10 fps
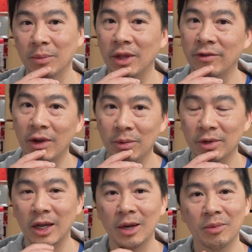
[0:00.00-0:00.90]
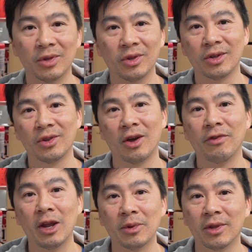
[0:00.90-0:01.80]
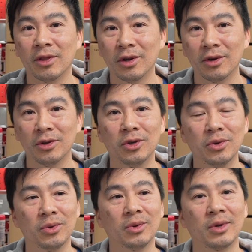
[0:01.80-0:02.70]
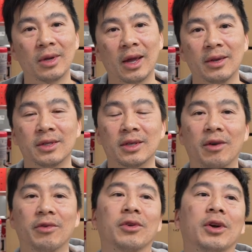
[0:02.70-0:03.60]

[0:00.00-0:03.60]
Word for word: but the famous name is just not famous until you get discovered,